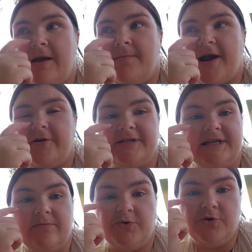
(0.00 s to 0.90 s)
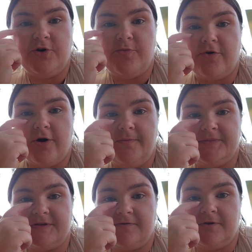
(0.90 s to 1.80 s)
embarrassing book
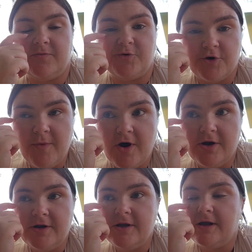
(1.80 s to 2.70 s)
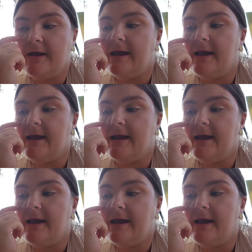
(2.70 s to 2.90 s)
prompt for the Bookmon,